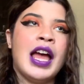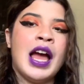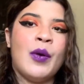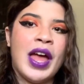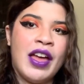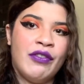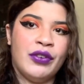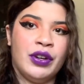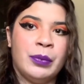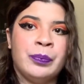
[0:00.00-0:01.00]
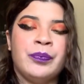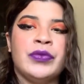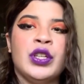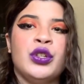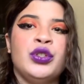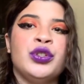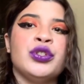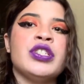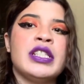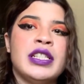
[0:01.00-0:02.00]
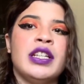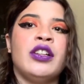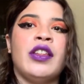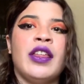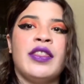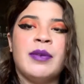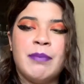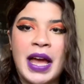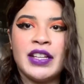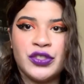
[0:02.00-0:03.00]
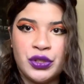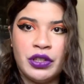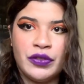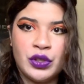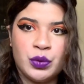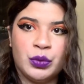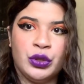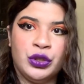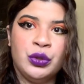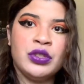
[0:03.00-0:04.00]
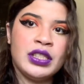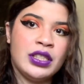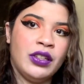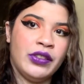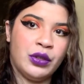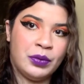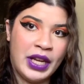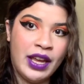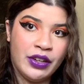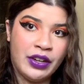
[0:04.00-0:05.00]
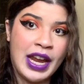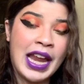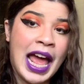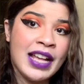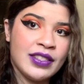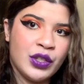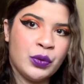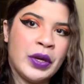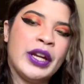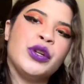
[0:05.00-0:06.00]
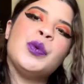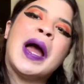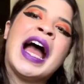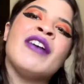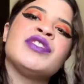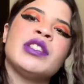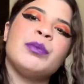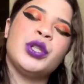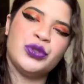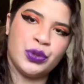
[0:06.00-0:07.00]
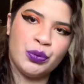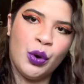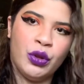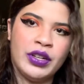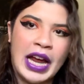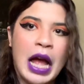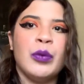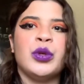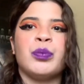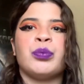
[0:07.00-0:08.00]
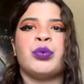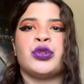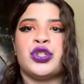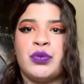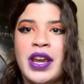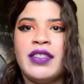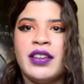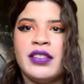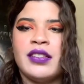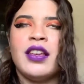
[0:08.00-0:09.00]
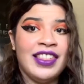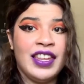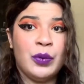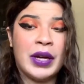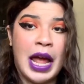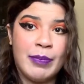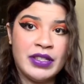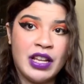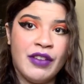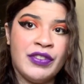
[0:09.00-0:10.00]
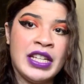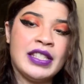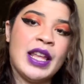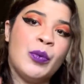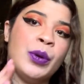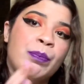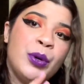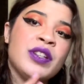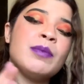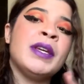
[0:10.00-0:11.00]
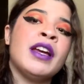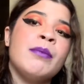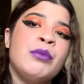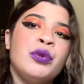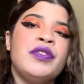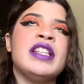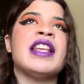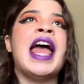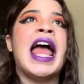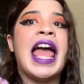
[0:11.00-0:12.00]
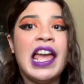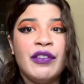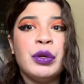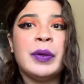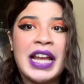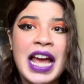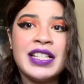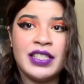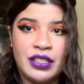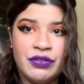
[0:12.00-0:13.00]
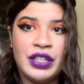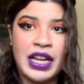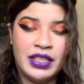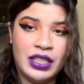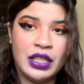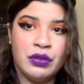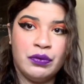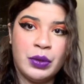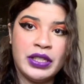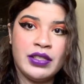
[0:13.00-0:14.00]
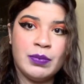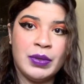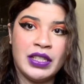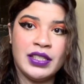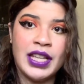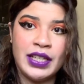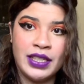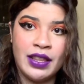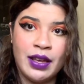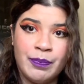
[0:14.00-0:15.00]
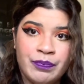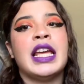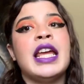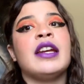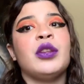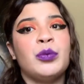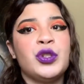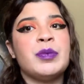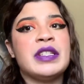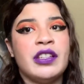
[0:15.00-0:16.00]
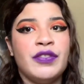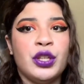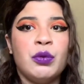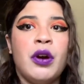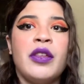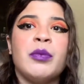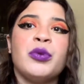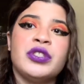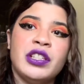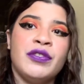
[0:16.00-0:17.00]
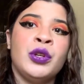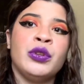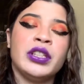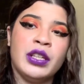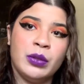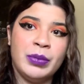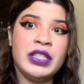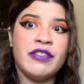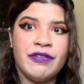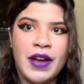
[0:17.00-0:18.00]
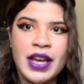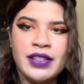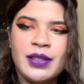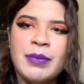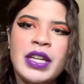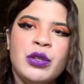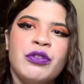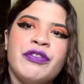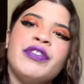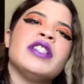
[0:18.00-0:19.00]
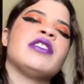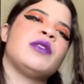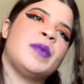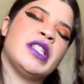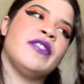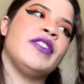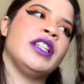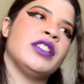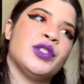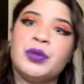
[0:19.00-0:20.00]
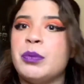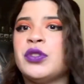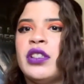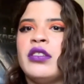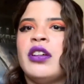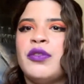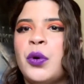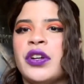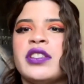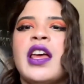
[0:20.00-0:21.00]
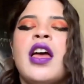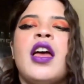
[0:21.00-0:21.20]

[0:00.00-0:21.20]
However, you're still the master of this world. You're still the creator. And as the creator, you have some control on how you portray this. I think what happens often is that when books become movies, everyone has a different idea of what's been said to them. Now, the more specific you are, the more difficult it'll be to find somebody who fits a specific description, of course.